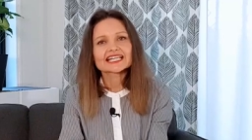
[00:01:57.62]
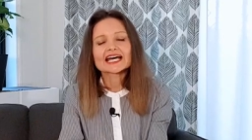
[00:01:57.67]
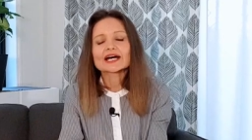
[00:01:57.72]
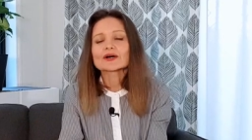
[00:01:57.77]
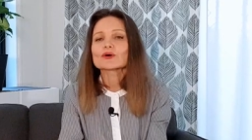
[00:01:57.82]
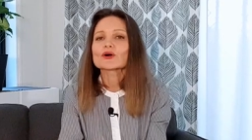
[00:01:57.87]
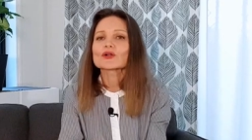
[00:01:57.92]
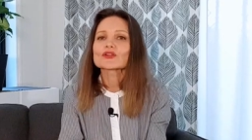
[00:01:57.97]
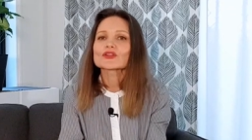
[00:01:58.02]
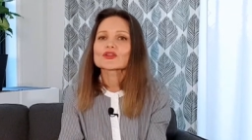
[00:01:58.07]

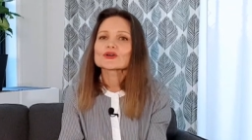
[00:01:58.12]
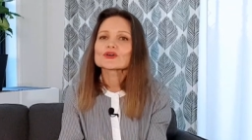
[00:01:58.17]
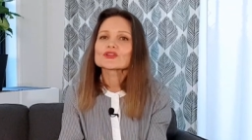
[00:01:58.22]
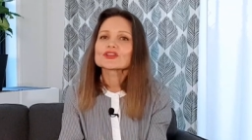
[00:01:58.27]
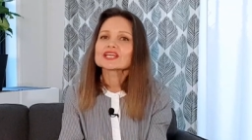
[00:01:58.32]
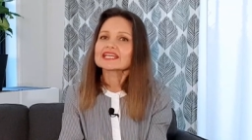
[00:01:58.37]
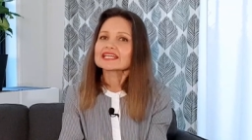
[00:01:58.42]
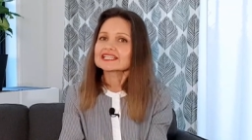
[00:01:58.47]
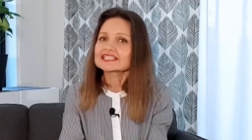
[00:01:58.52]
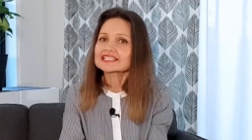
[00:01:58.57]
Now, although
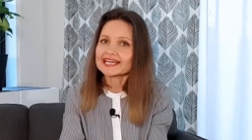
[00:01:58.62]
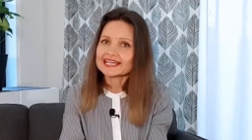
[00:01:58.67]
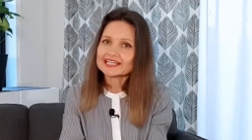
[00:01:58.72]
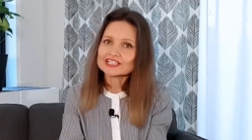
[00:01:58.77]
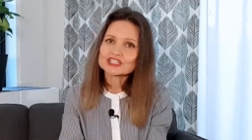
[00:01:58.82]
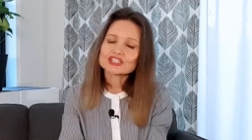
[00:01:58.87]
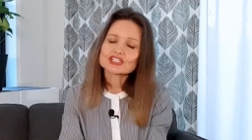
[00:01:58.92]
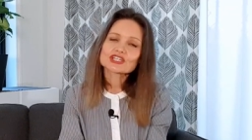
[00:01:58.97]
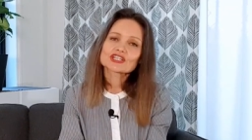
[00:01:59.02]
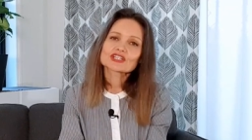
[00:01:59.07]
the
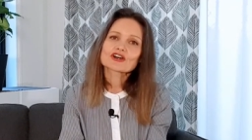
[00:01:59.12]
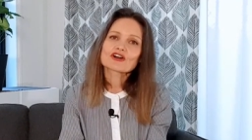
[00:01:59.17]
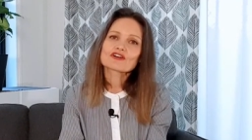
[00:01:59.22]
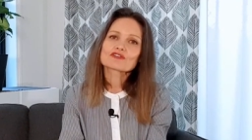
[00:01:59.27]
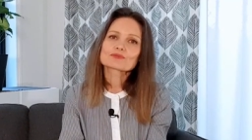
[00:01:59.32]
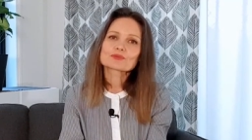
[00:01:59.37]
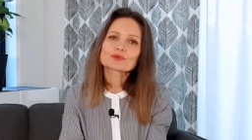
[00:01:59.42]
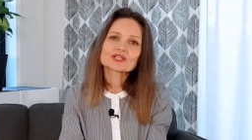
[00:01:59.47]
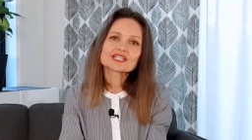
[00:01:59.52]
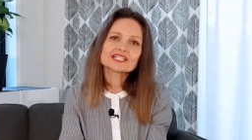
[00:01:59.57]
intention
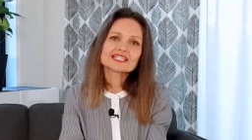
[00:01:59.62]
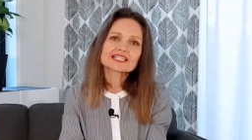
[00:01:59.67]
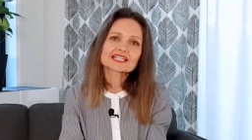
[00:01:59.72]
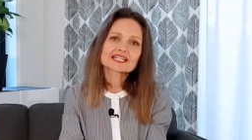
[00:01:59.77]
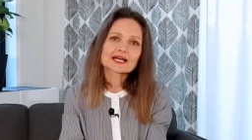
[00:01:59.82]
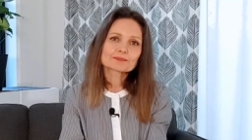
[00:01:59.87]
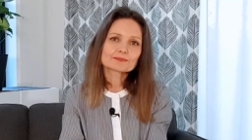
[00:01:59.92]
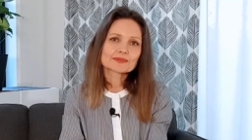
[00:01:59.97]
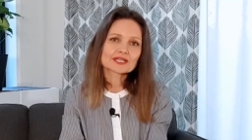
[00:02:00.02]
of breeding a